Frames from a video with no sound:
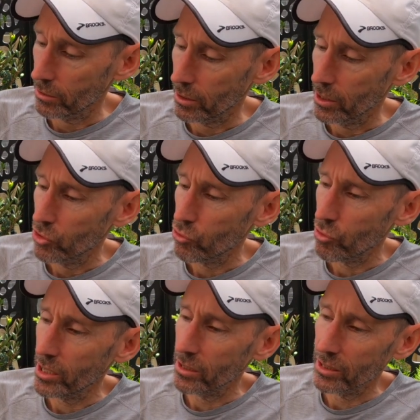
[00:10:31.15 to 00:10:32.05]
The
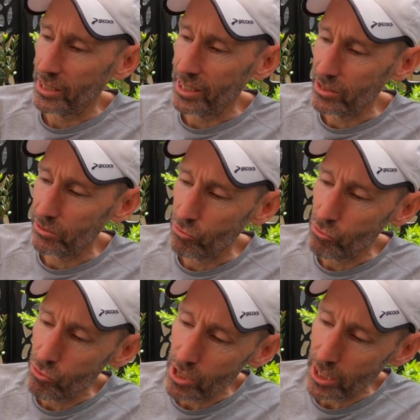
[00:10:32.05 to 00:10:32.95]
tread isn't
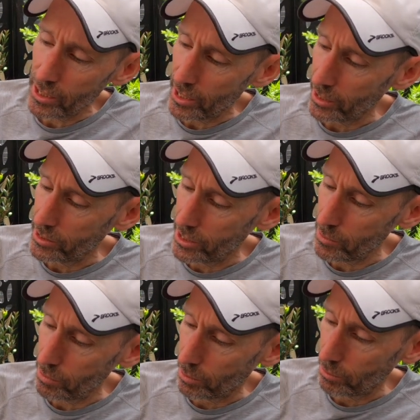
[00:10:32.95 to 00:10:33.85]
really that
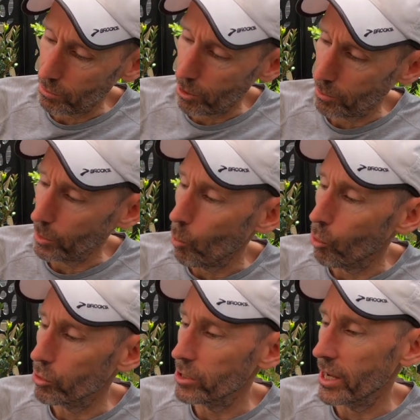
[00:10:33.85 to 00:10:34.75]
deep, probably
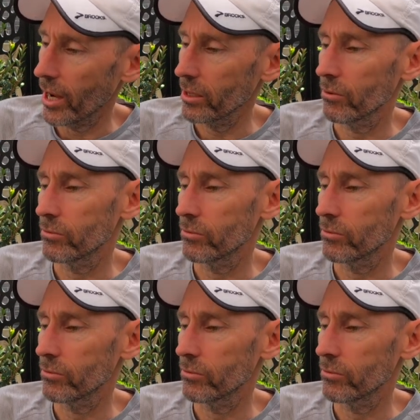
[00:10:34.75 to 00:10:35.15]
worn down.